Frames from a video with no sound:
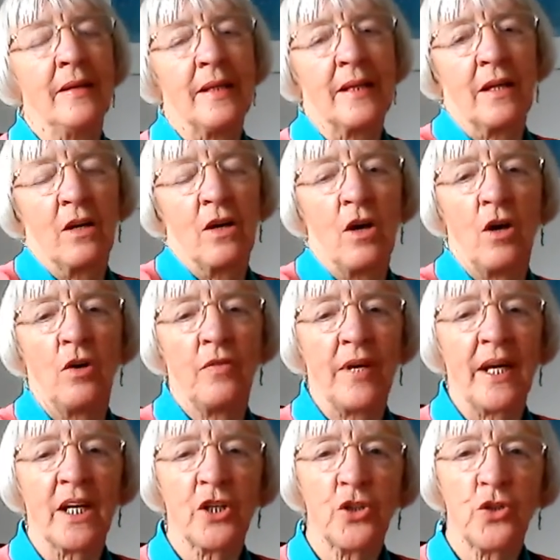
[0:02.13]
Little
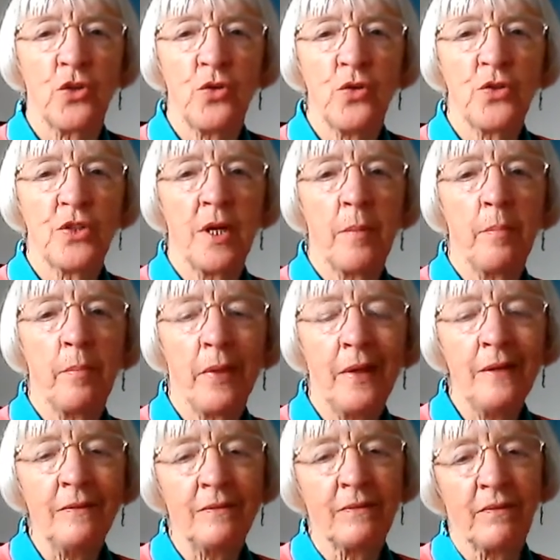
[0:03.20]
Harvey Andrews
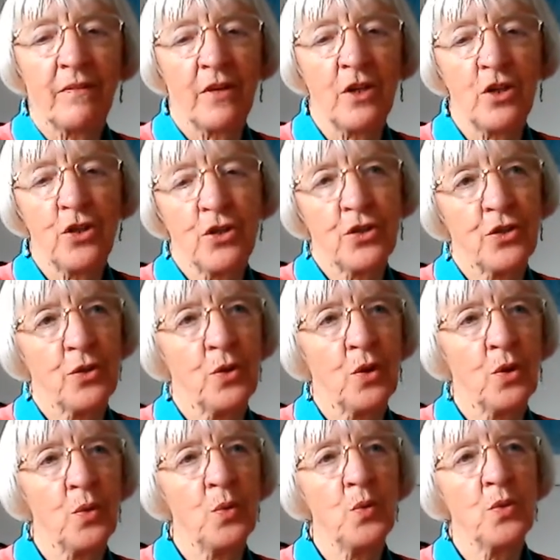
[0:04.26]
number, First You
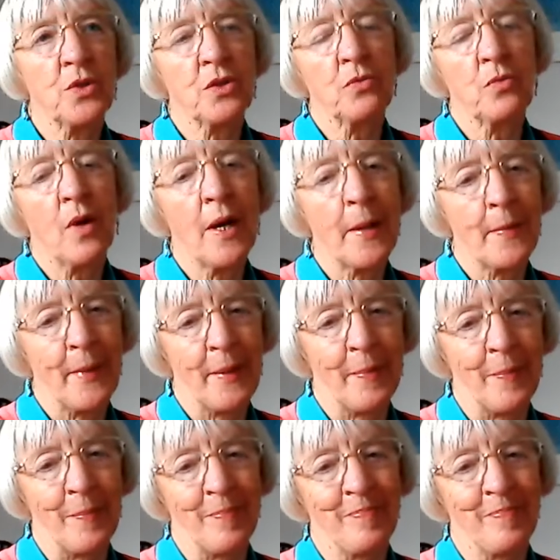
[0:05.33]
Lose the Rhyming.